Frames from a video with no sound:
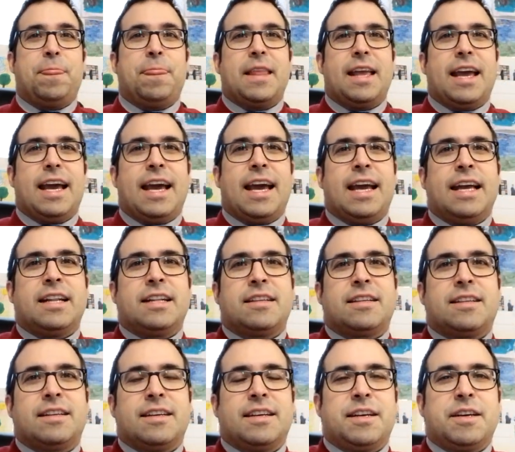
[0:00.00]
and
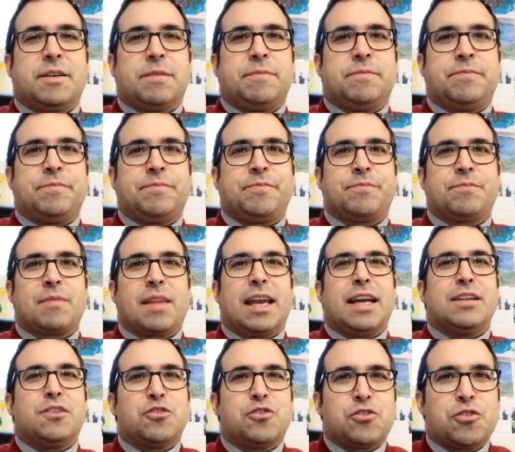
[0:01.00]

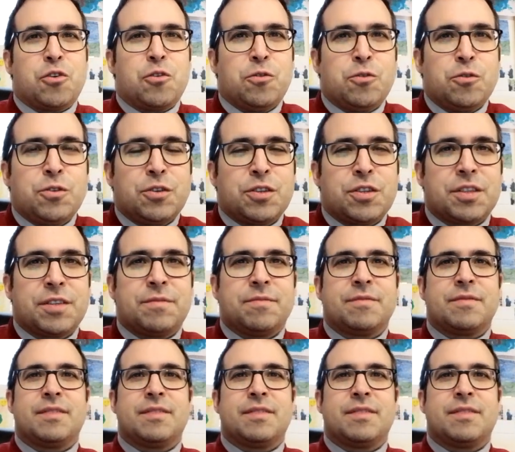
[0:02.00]
it shows